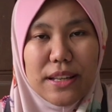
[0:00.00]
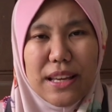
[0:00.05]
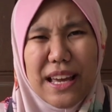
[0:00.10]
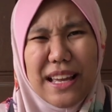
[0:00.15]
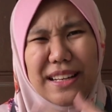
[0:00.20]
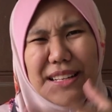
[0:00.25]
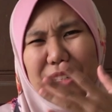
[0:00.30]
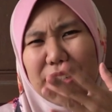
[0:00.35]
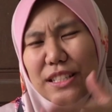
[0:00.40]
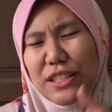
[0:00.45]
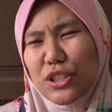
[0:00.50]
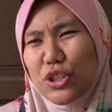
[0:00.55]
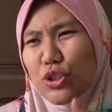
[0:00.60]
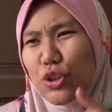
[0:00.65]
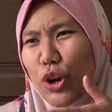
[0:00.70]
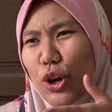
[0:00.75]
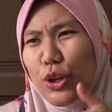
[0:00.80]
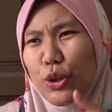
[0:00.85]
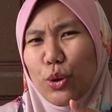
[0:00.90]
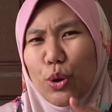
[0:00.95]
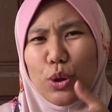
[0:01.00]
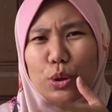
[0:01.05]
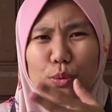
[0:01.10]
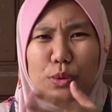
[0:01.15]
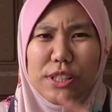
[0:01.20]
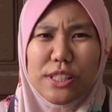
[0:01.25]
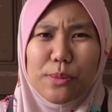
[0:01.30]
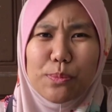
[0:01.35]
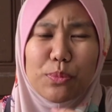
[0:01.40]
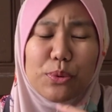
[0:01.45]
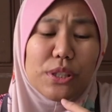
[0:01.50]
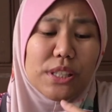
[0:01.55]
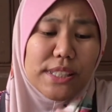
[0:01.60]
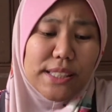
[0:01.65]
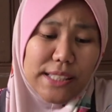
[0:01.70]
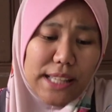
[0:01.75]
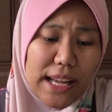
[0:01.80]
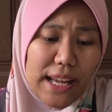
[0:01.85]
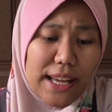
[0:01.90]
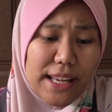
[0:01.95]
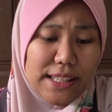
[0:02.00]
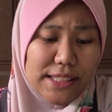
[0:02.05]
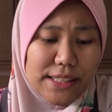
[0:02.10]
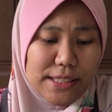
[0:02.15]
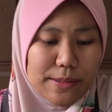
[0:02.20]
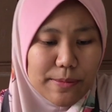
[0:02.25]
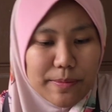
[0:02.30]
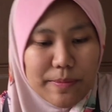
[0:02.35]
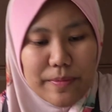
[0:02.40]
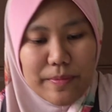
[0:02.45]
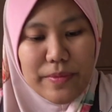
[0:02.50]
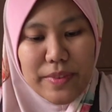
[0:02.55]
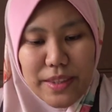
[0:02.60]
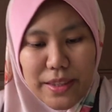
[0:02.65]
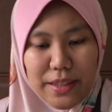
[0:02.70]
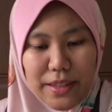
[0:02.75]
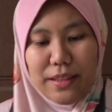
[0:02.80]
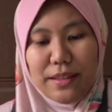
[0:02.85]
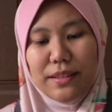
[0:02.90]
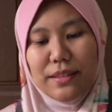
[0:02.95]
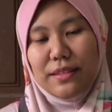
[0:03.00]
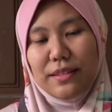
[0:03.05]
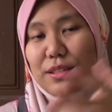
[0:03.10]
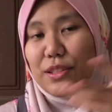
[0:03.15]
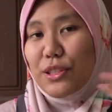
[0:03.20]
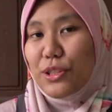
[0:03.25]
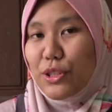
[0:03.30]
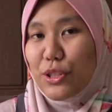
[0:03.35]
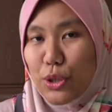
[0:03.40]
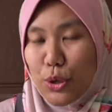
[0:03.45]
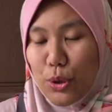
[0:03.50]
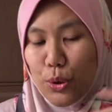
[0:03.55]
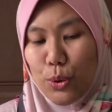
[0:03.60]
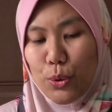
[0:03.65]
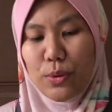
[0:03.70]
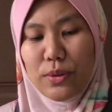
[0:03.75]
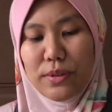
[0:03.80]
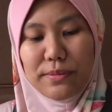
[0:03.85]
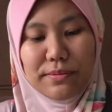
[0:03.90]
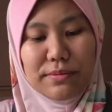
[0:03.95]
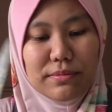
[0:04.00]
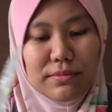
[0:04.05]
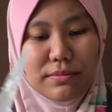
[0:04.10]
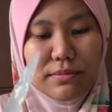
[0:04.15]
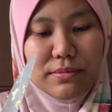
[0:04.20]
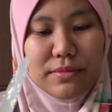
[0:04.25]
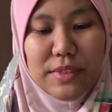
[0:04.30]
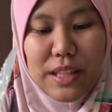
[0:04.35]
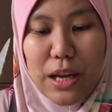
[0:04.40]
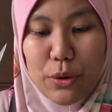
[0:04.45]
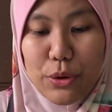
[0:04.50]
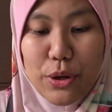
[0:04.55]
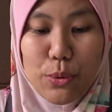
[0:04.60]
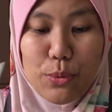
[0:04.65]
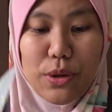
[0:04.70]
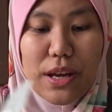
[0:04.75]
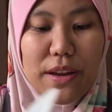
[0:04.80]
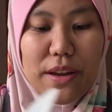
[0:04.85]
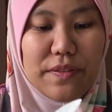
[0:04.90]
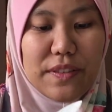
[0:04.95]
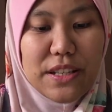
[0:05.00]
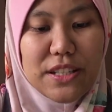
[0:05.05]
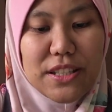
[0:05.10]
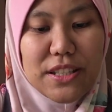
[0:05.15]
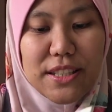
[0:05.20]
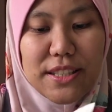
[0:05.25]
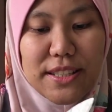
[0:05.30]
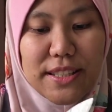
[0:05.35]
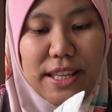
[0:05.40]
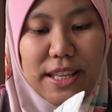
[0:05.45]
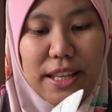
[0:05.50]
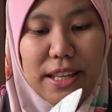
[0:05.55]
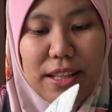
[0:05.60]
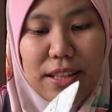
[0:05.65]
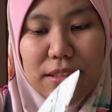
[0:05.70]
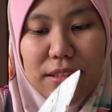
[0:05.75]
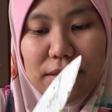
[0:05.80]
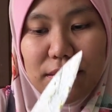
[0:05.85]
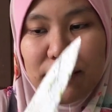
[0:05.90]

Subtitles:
and it is not always precise. So now that we have digital scale,